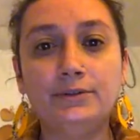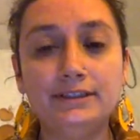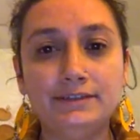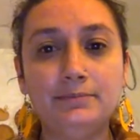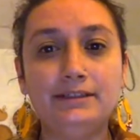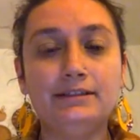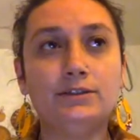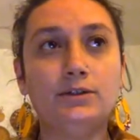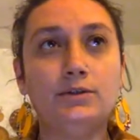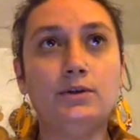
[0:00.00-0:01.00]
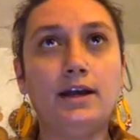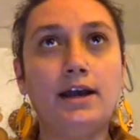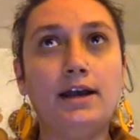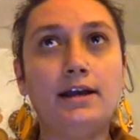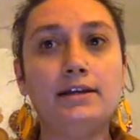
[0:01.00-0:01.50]
So,
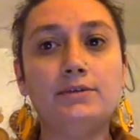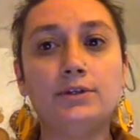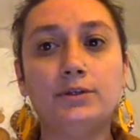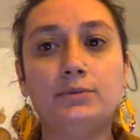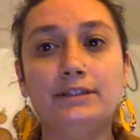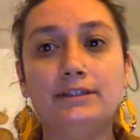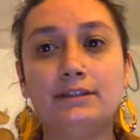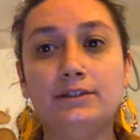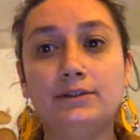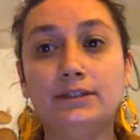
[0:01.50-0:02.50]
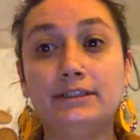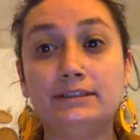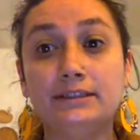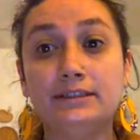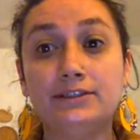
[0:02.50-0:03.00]
I work with an
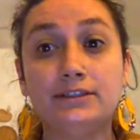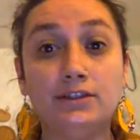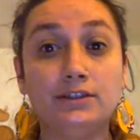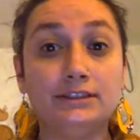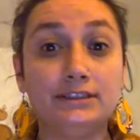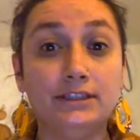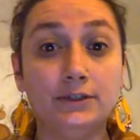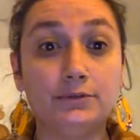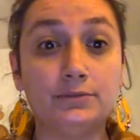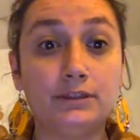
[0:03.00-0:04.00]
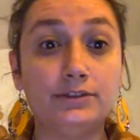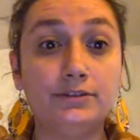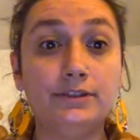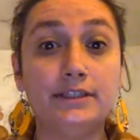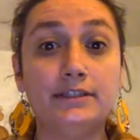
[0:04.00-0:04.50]
organization called Southwest Workers
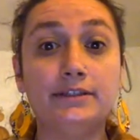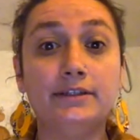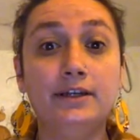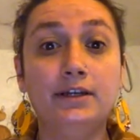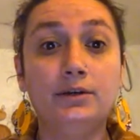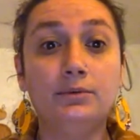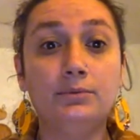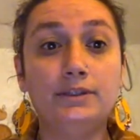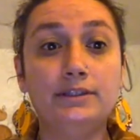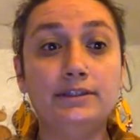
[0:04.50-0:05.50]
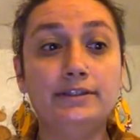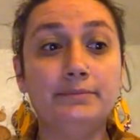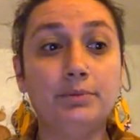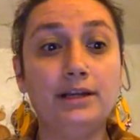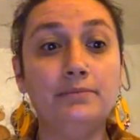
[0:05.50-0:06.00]
Union. We
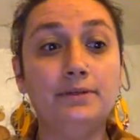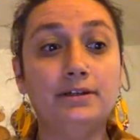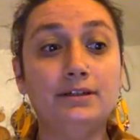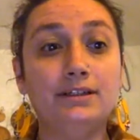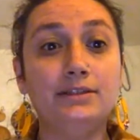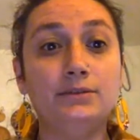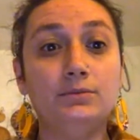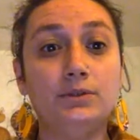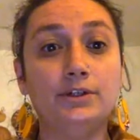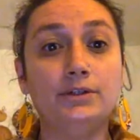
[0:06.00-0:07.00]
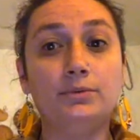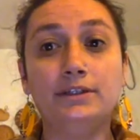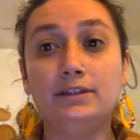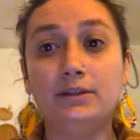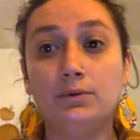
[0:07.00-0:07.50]
primarily work with
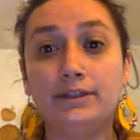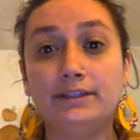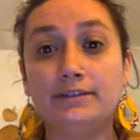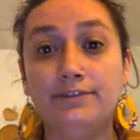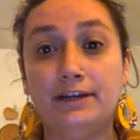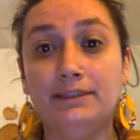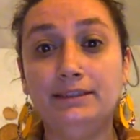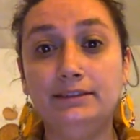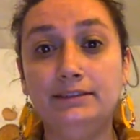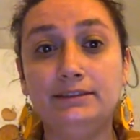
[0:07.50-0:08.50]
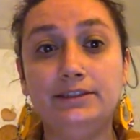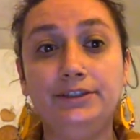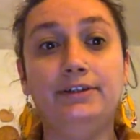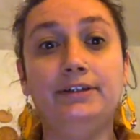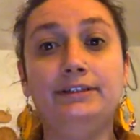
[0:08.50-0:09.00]
working families
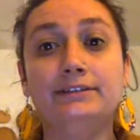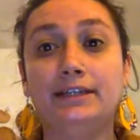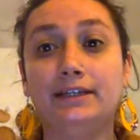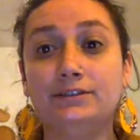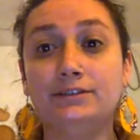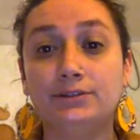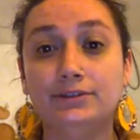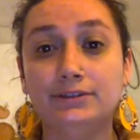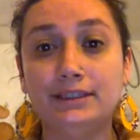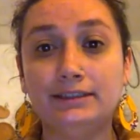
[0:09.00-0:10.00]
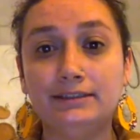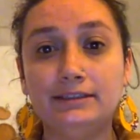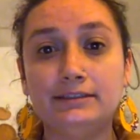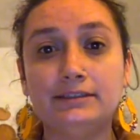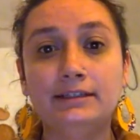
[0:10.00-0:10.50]
here in San Antonio,
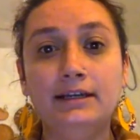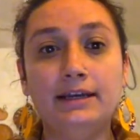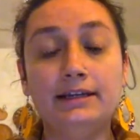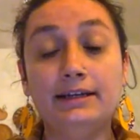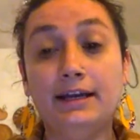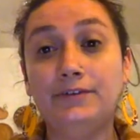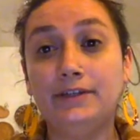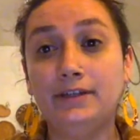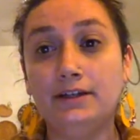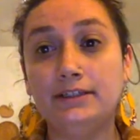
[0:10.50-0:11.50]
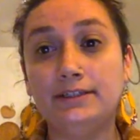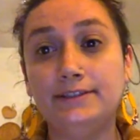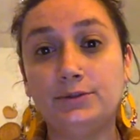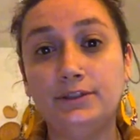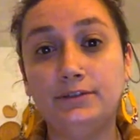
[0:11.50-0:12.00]
Texas, and have a long
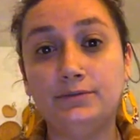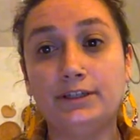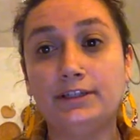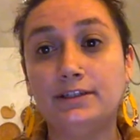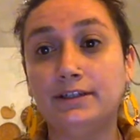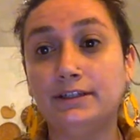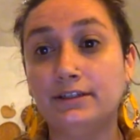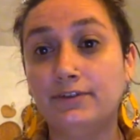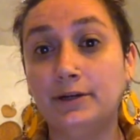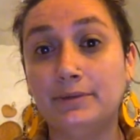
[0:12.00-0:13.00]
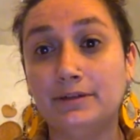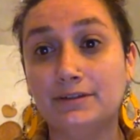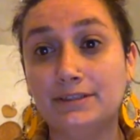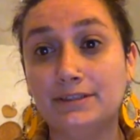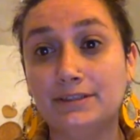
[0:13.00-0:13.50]
history of working on environmental
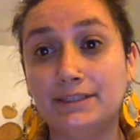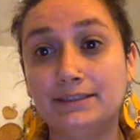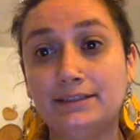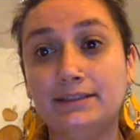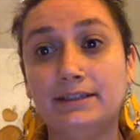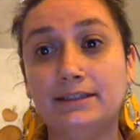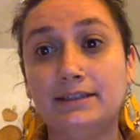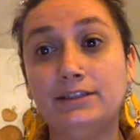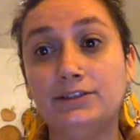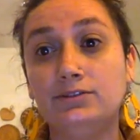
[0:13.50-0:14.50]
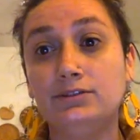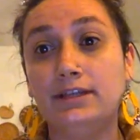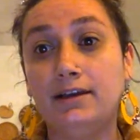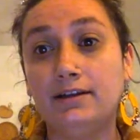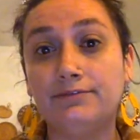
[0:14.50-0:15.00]
justice and issues
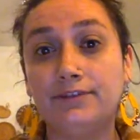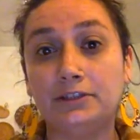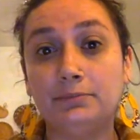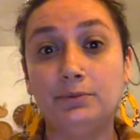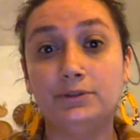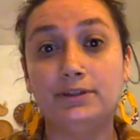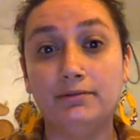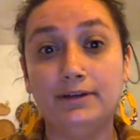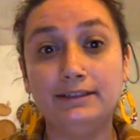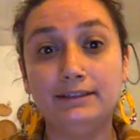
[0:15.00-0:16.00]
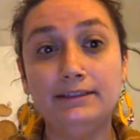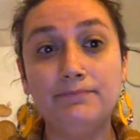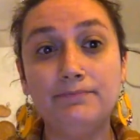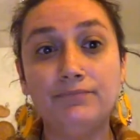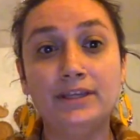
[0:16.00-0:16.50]
that affect people directly.
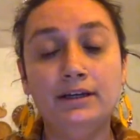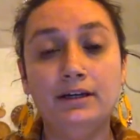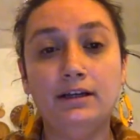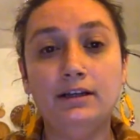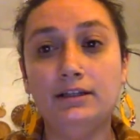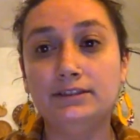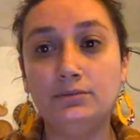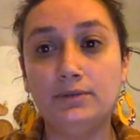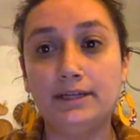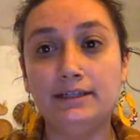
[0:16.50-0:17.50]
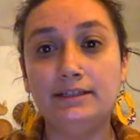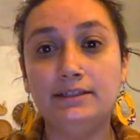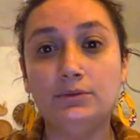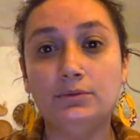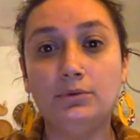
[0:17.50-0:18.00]
Along the way,
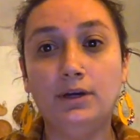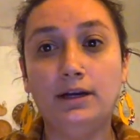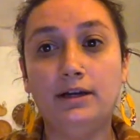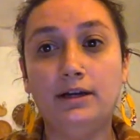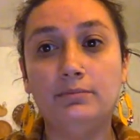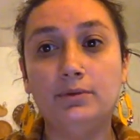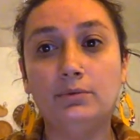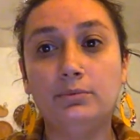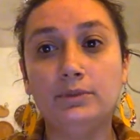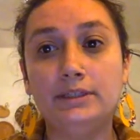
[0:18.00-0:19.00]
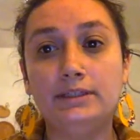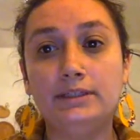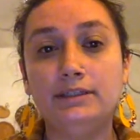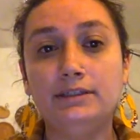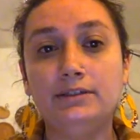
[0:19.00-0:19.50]
we
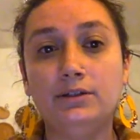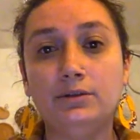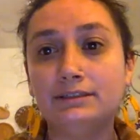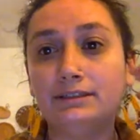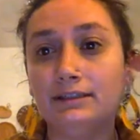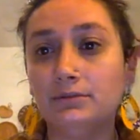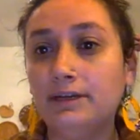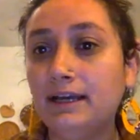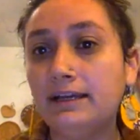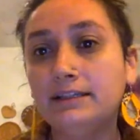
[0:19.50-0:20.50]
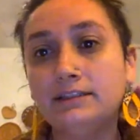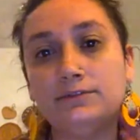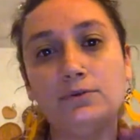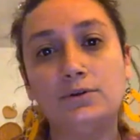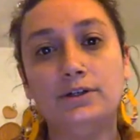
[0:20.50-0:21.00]
noticed that the rate hikes
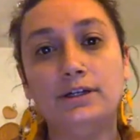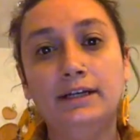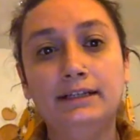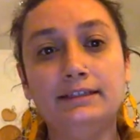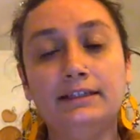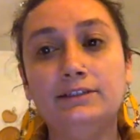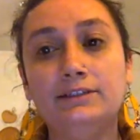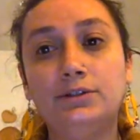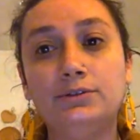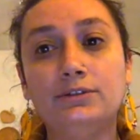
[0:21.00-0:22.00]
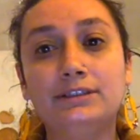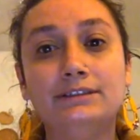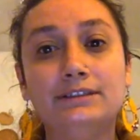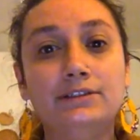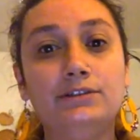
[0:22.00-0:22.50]
for San Antonio
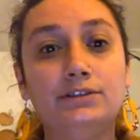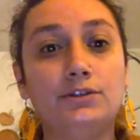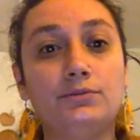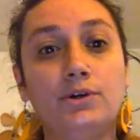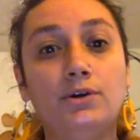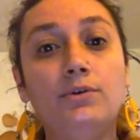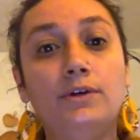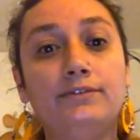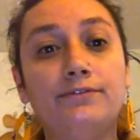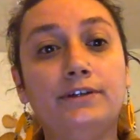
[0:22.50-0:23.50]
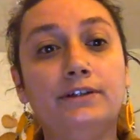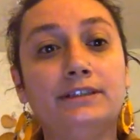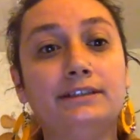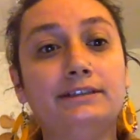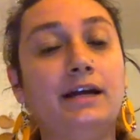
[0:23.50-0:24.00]
continued to grow and felt
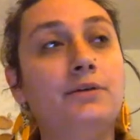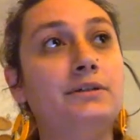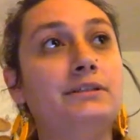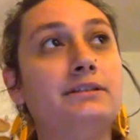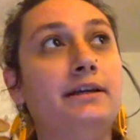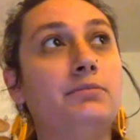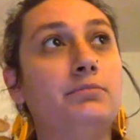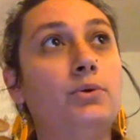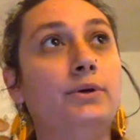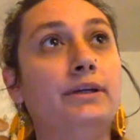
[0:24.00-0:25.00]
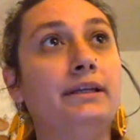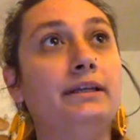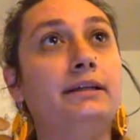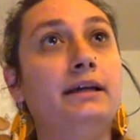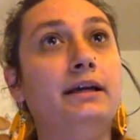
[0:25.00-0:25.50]
that that was an important
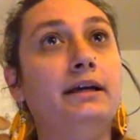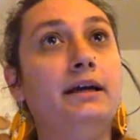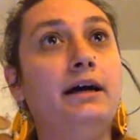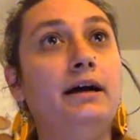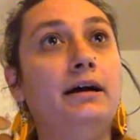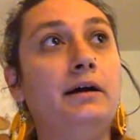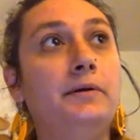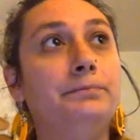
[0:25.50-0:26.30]
um,